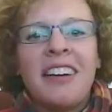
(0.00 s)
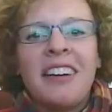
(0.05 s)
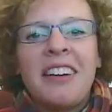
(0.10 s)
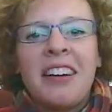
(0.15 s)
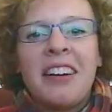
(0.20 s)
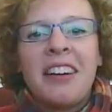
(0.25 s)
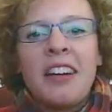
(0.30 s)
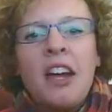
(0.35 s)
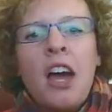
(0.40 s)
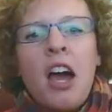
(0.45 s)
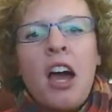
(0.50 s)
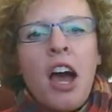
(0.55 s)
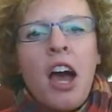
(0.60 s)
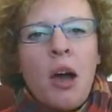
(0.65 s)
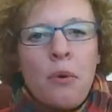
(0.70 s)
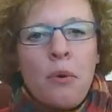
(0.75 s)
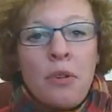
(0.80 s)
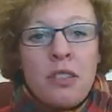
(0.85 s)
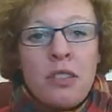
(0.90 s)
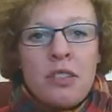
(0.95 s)
Okay, I
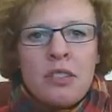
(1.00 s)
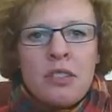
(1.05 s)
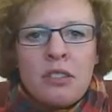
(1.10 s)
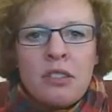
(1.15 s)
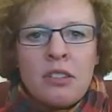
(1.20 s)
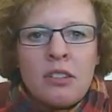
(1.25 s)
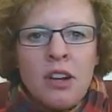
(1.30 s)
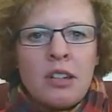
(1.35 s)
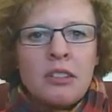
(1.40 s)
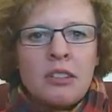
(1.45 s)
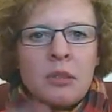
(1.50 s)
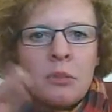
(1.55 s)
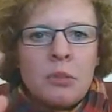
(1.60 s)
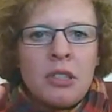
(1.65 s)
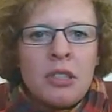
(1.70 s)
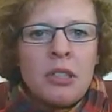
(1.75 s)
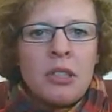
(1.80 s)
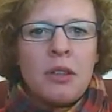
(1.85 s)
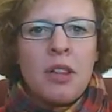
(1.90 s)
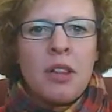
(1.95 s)
want this class to
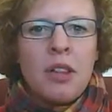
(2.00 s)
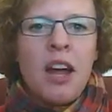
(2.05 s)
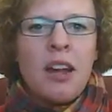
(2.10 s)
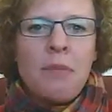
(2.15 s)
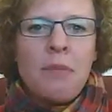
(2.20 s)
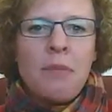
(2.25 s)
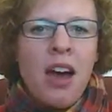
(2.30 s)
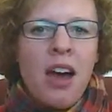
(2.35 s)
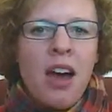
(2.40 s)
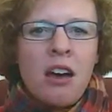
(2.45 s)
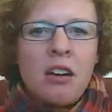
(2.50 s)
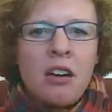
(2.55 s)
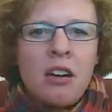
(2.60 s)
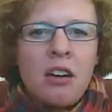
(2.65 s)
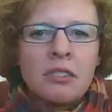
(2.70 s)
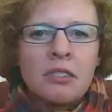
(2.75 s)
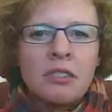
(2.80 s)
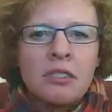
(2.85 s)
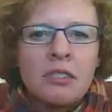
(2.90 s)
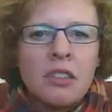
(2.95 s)
be a lot about
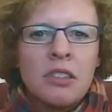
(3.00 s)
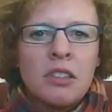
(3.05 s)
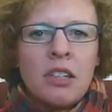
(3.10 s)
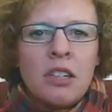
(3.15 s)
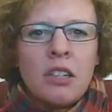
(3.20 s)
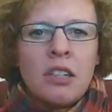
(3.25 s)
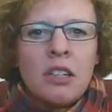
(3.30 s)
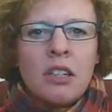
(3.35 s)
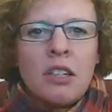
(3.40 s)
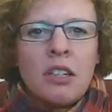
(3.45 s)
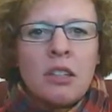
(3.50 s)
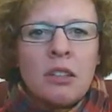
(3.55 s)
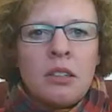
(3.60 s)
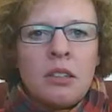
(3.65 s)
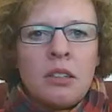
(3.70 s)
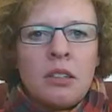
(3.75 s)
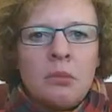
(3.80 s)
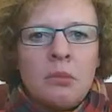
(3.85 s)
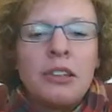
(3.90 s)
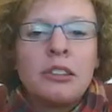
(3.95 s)

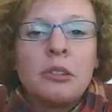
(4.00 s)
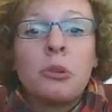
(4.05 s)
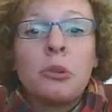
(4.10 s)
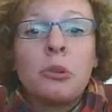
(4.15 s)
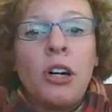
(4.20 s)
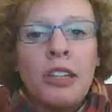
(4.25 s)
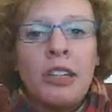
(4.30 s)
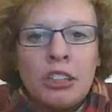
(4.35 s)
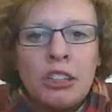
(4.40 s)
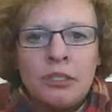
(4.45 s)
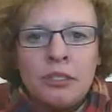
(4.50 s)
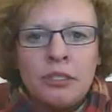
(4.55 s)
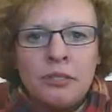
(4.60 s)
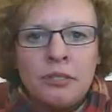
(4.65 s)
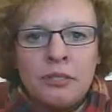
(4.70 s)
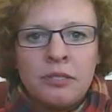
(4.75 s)
exploration